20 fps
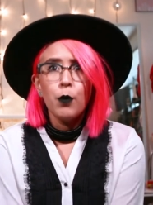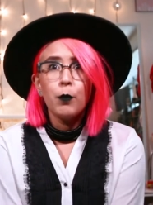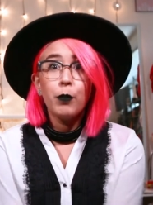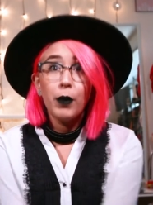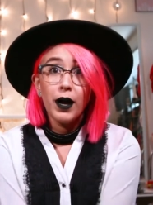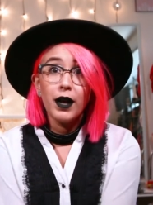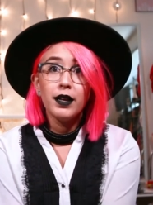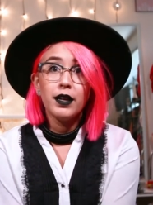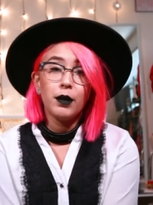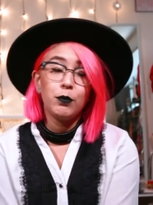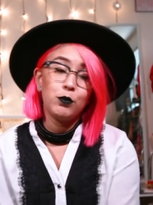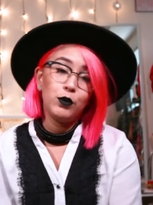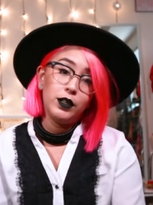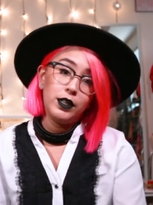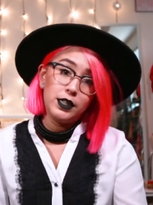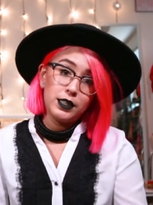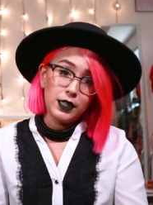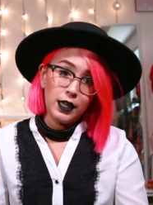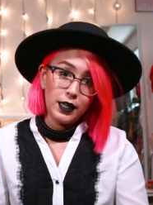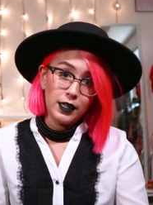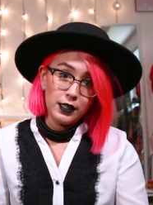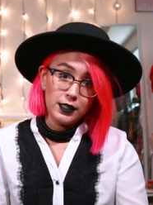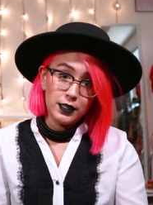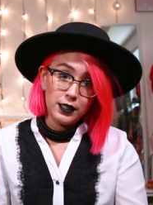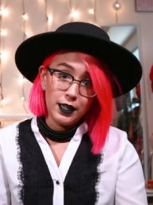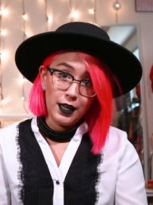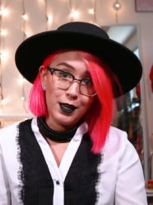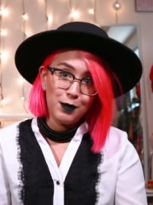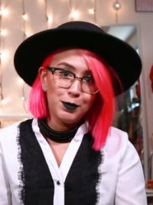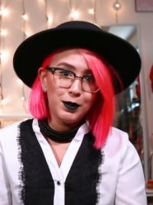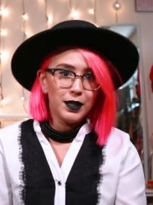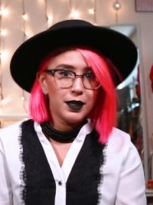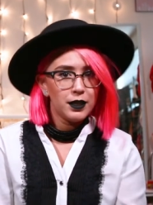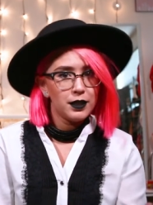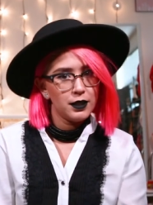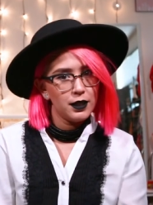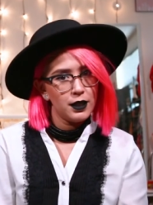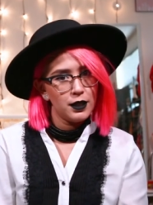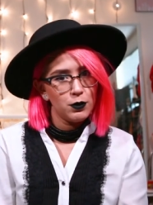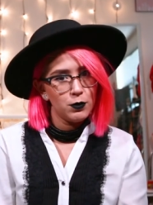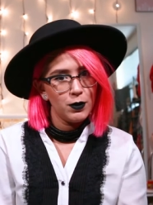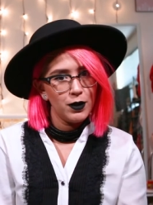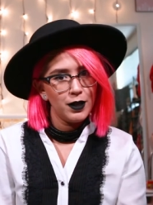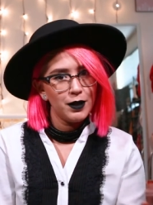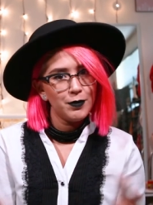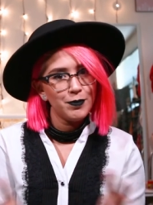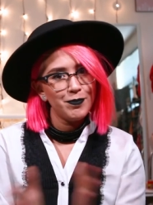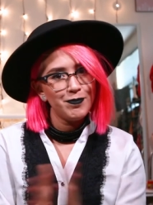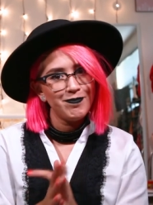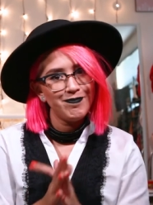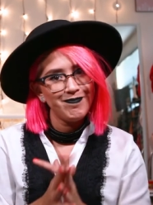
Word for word: But I'm really excited today because guess what?